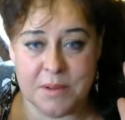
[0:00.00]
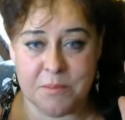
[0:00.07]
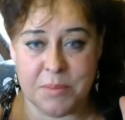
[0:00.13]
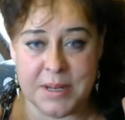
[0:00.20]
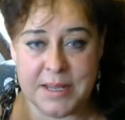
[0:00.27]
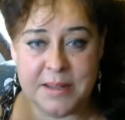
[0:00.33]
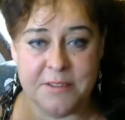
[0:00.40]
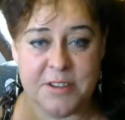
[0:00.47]

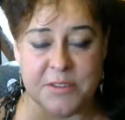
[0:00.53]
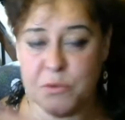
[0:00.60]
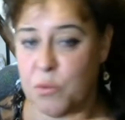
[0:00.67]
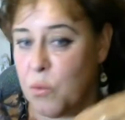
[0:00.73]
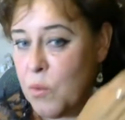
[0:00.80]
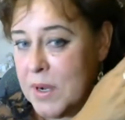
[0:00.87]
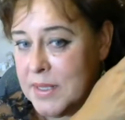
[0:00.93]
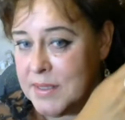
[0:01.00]
playing just
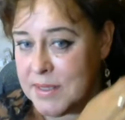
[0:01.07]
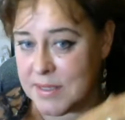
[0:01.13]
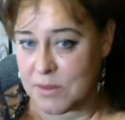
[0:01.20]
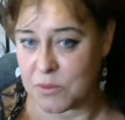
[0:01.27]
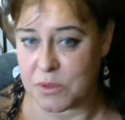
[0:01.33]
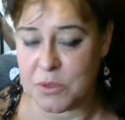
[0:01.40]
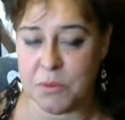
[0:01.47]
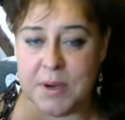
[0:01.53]
once
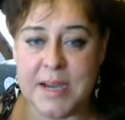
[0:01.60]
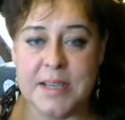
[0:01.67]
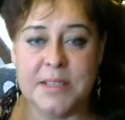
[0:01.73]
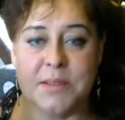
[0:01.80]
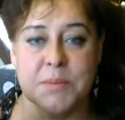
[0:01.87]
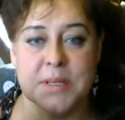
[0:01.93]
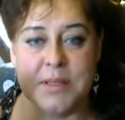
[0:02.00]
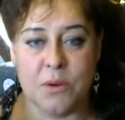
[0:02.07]
or twice,
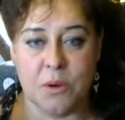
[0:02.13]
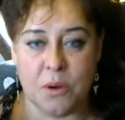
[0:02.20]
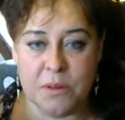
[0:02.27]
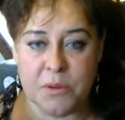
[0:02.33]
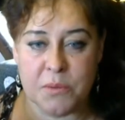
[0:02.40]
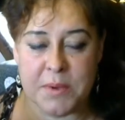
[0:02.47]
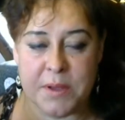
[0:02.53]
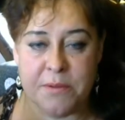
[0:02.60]
but all
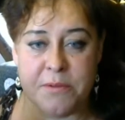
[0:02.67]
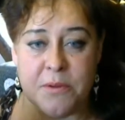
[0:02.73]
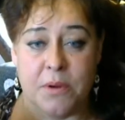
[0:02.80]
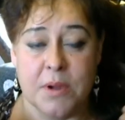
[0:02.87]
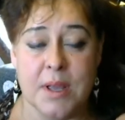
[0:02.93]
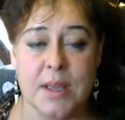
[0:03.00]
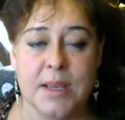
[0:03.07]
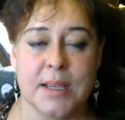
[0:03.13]
the way through.
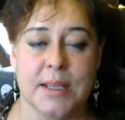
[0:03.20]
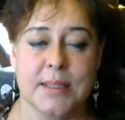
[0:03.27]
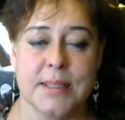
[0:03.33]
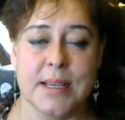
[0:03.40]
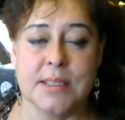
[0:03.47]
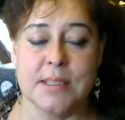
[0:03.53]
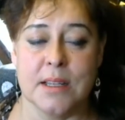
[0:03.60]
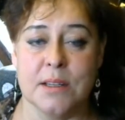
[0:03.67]
It
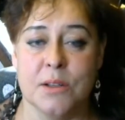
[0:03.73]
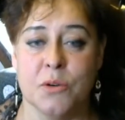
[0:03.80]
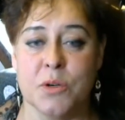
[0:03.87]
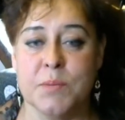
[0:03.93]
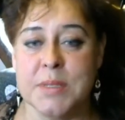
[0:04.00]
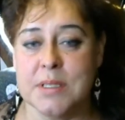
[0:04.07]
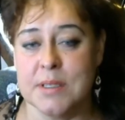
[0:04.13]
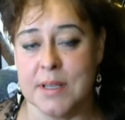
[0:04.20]
takes
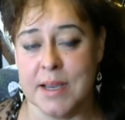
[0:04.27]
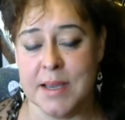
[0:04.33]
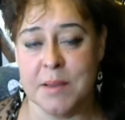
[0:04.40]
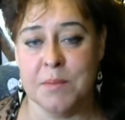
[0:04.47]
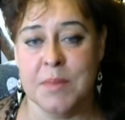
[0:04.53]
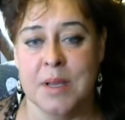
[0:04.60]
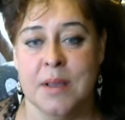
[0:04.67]
enormous time.